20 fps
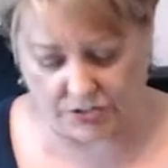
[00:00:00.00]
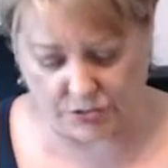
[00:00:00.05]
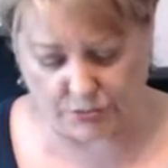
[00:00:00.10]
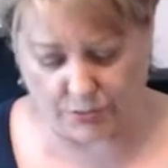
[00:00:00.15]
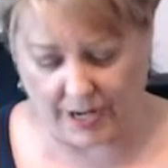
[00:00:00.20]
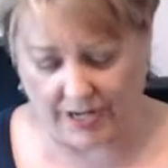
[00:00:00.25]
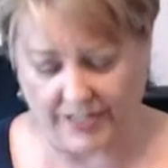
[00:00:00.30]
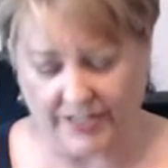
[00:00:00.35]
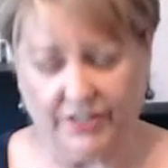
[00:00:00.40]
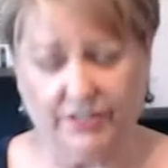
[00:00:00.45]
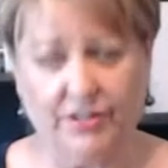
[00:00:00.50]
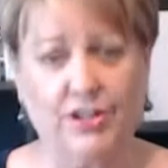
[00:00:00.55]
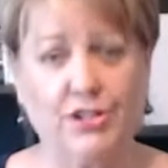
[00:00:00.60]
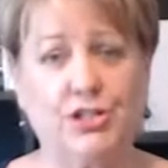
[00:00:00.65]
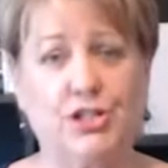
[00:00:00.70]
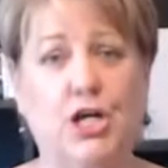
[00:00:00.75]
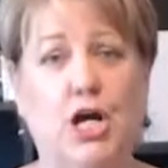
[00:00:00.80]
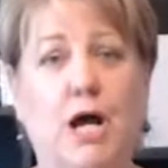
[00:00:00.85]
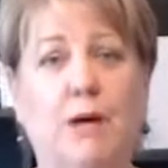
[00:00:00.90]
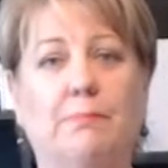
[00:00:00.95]
They're right here on
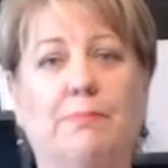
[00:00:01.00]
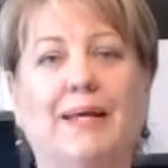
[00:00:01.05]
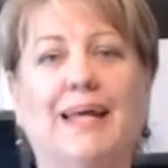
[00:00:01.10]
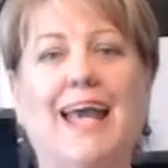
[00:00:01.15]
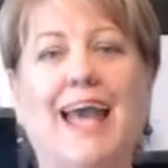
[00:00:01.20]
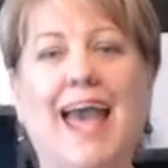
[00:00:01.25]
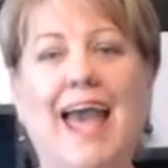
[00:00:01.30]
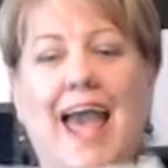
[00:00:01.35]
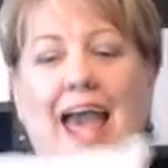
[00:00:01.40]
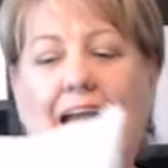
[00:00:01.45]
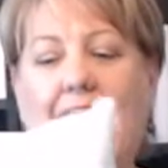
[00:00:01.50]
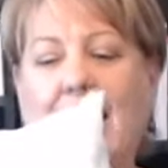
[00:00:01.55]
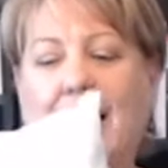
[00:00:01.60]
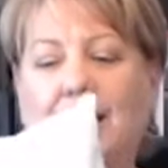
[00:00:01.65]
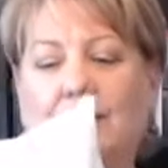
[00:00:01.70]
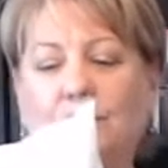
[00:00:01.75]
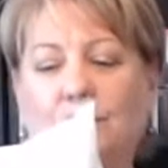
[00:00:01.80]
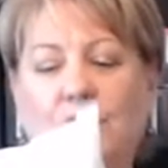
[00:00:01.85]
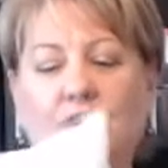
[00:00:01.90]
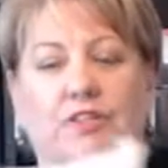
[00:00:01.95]
top.
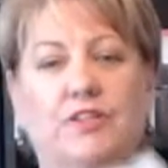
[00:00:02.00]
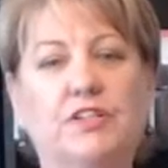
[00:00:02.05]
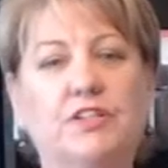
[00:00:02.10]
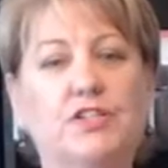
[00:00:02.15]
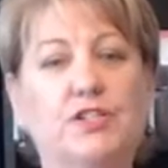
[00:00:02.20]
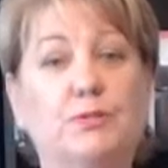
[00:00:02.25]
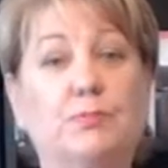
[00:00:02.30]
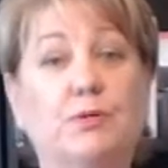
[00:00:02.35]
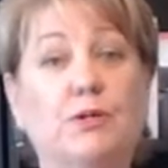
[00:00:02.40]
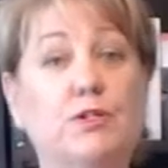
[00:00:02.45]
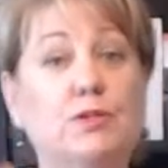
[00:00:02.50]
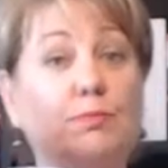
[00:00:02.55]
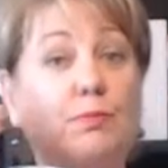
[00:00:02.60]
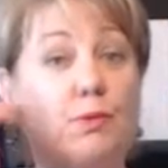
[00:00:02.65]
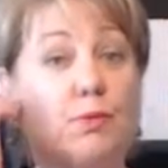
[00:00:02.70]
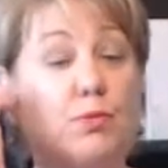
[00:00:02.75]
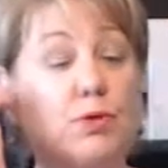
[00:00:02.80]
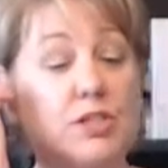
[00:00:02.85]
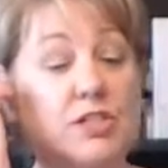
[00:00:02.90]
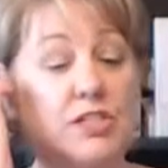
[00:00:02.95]
And with the disposable
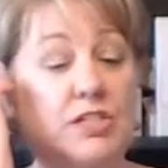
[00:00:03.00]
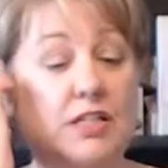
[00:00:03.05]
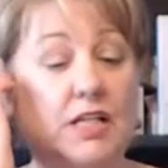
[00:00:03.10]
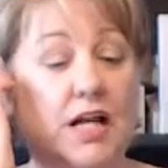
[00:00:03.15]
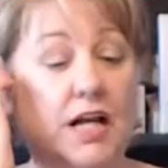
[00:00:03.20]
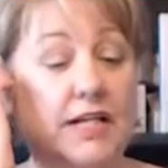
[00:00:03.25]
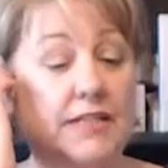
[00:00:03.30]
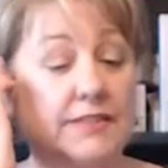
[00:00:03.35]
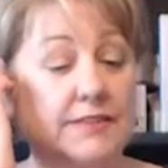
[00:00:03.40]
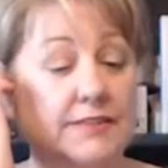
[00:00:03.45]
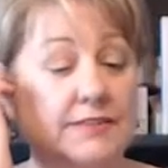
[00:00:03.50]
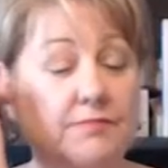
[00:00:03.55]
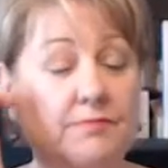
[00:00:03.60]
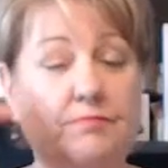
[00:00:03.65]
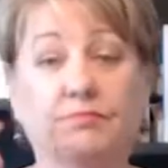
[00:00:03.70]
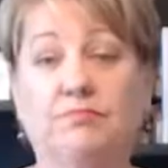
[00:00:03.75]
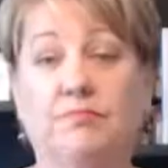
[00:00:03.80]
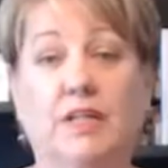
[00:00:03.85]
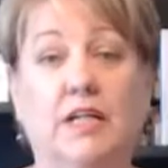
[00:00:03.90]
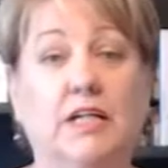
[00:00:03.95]
washcloths,
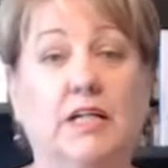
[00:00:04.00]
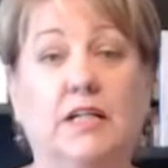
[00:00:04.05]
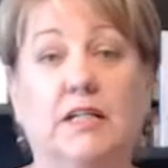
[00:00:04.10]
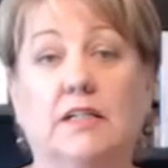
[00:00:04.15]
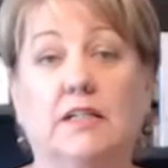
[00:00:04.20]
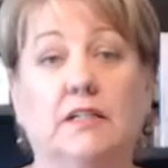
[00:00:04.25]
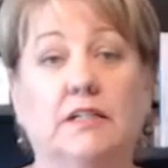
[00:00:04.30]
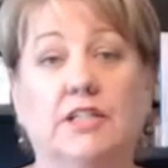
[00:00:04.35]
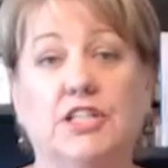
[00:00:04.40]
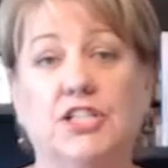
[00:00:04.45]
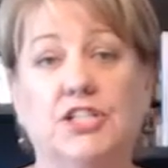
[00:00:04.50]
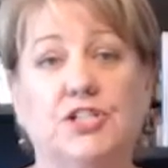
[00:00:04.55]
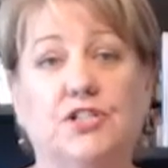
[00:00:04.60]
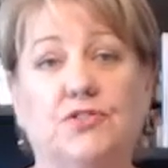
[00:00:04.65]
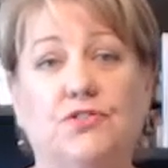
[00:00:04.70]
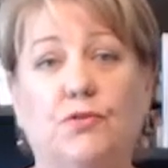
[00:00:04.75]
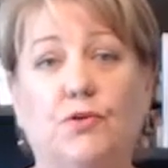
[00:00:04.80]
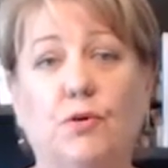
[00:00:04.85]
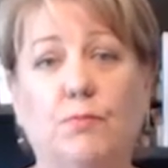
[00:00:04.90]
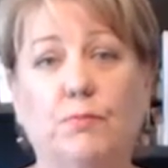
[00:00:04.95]
you
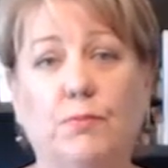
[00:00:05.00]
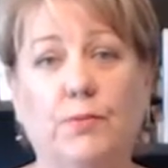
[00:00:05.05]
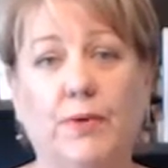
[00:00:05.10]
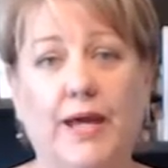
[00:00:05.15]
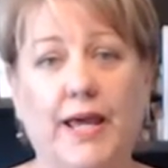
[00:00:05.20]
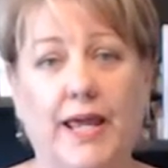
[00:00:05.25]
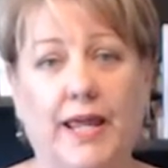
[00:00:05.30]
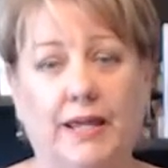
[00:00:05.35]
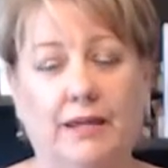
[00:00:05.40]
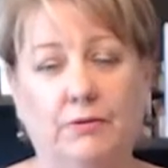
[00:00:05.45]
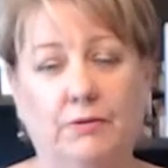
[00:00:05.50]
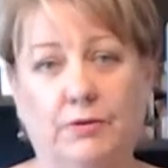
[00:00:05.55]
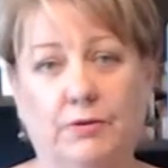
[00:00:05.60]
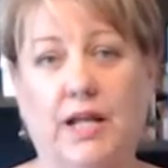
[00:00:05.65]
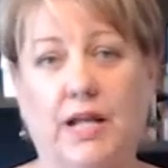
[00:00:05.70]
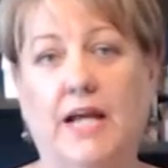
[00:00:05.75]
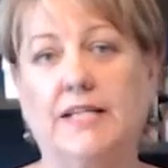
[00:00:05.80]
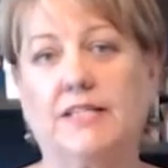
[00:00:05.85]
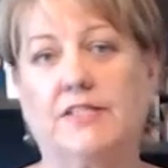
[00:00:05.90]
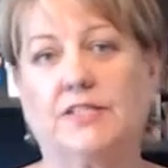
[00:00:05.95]
just throw them away. When
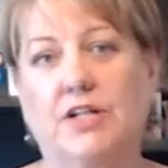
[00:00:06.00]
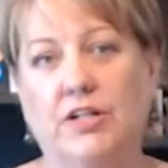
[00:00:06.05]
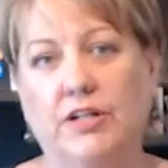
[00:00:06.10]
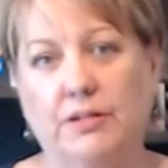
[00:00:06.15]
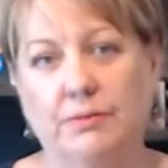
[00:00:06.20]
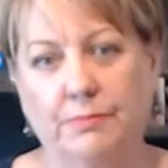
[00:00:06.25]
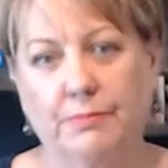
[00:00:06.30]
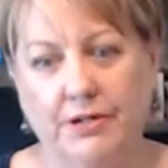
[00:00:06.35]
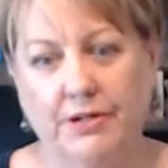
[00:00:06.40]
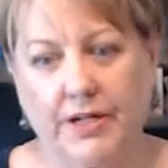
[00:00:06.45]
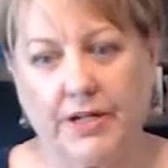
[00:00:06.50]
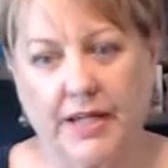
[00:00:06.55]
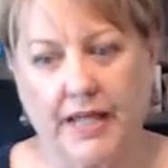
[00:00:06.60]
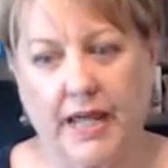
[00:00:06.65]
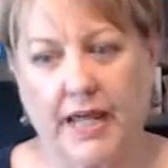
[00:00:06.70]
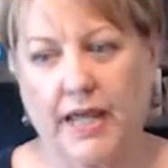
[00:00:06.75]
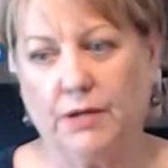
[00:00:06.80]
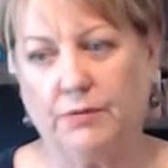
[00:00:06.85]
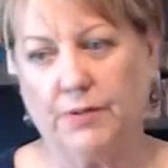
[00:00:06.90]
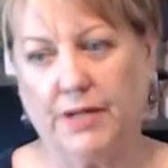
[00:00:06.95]
I started Mary
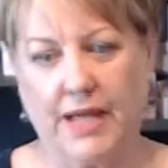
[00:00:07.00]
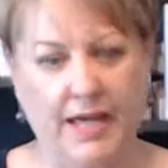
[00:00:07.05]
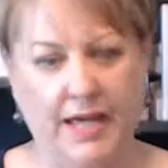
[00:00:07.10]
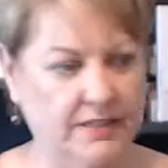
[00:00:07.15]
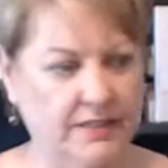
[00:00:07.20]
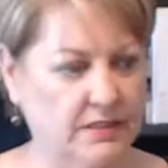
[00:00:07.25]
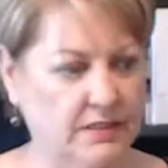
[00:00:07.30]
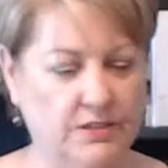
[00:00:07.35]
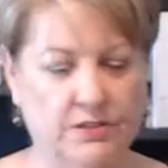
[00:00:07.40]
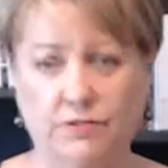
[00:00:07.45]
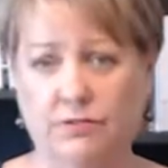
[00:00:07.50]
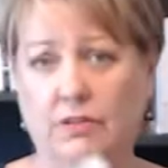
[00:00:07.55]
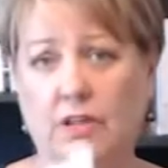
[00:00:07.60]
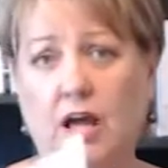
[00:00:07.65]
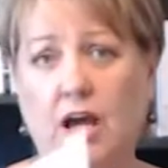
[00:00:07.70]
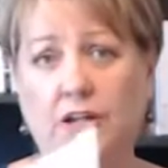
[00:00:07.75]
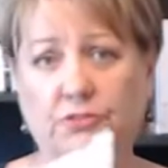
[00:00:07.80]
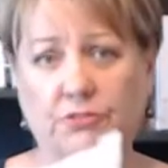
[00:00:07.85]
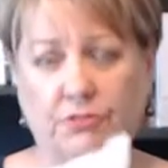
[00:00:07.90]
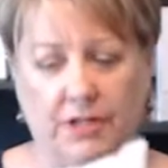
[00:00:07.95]
Kay, we had to do
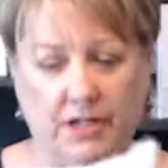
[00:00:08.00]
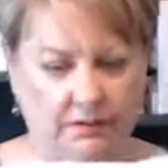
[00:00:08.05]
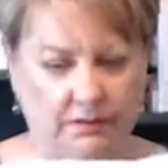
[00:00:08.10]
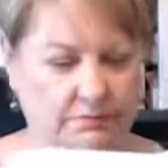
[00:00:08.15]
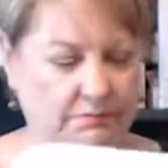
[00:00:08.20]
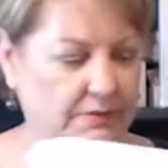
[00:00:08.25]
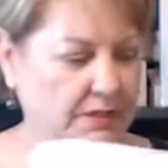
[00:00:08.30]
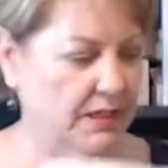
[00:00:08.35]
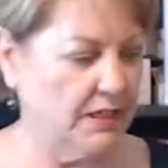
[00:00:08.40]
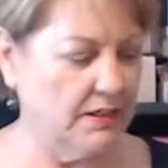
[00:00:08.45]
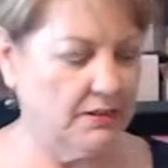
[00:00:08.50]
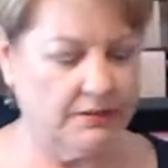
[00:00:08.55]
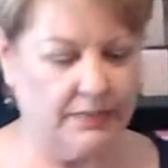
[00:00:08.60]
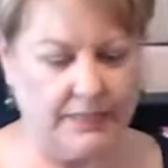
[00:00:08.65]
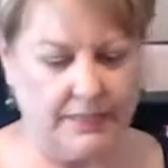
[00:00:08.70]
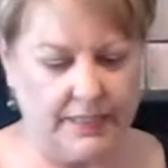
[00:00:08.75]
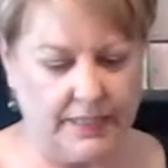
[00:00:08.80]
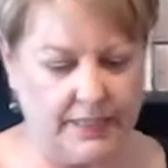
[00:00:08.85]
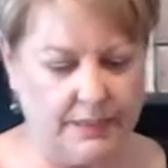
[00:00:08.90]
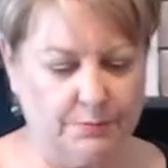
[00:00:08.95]
laundry,
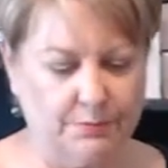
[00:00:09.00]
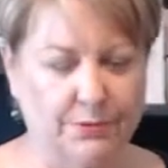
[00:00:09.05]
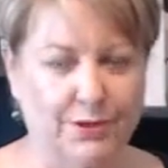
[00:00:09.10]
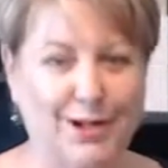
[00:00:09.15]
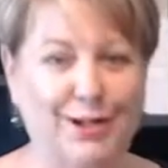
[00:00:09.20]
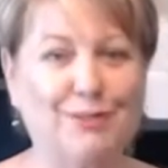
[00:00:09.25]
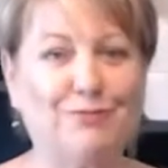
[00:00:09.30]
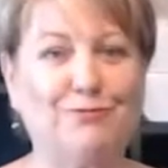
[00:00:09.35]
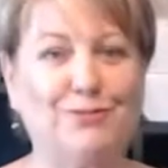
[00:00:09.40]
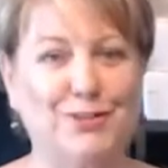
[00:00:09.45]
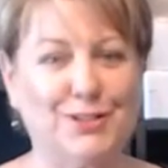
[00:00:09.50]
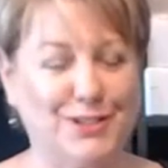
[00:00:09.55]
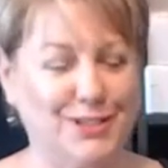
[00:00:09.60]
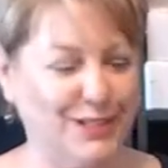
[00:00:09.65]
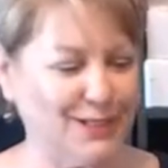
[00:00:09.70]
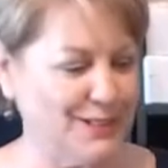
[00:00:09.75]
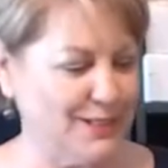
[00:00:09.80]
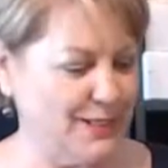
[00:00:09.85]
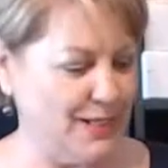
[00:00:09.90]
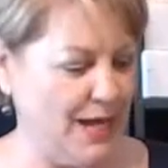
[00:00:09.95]
and get them ready for the
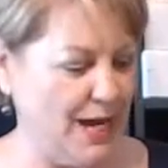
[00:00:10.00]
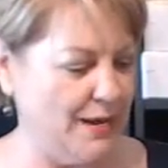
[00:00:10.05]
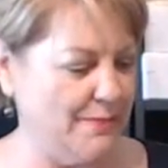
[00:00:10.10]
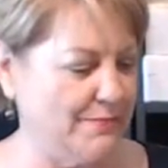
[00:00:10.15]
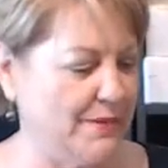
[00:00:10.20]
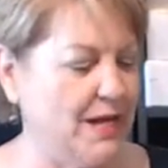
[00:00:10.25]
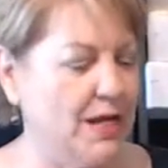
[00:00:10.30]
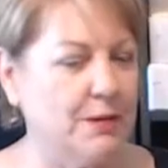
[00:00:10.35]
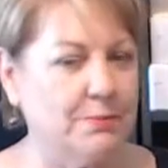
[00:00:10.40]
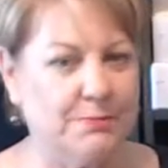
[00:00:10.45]
next time.